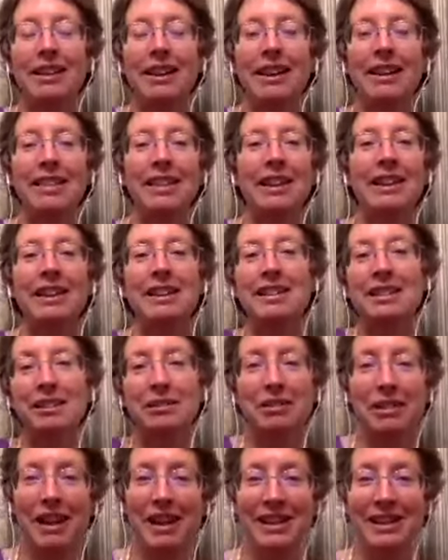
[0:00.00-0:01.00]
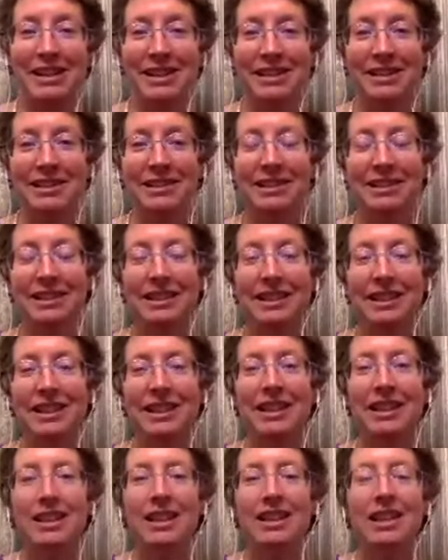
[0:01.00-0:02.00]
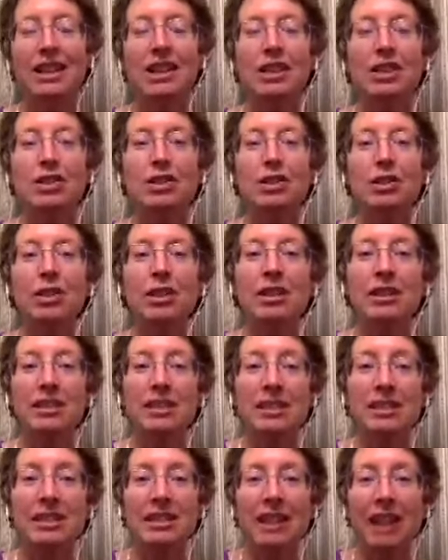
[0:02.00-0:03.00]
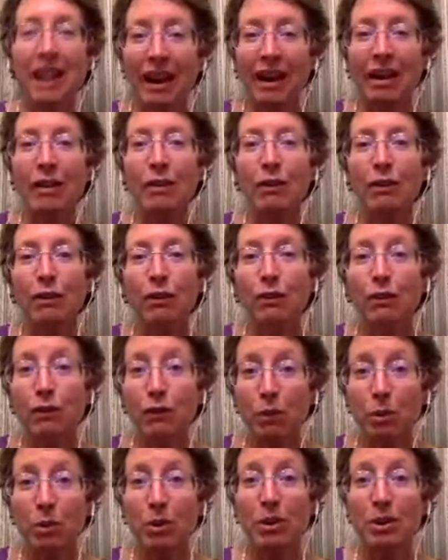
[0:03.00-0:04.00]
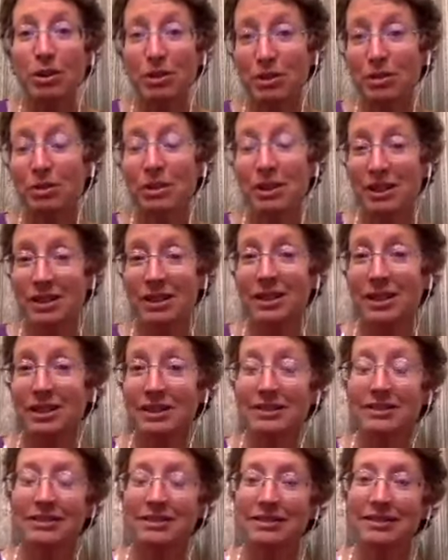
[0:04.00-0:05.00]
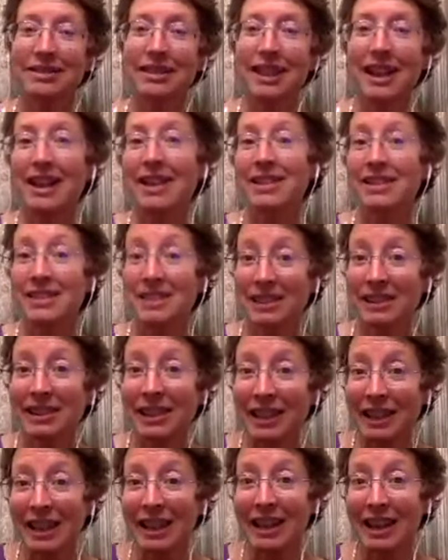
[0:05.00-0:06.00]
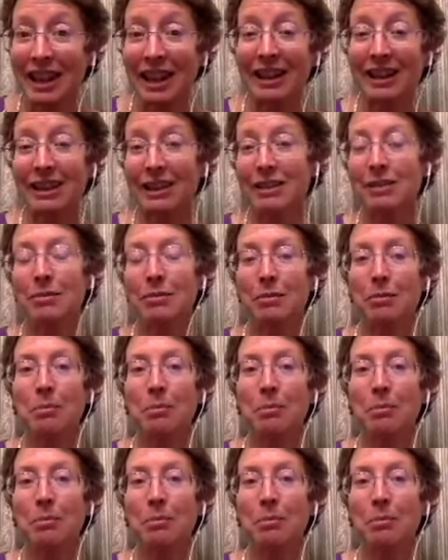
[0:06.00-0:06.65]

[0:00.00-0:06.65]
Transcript: and then it degrades. So the Thai forest tradition, as delineated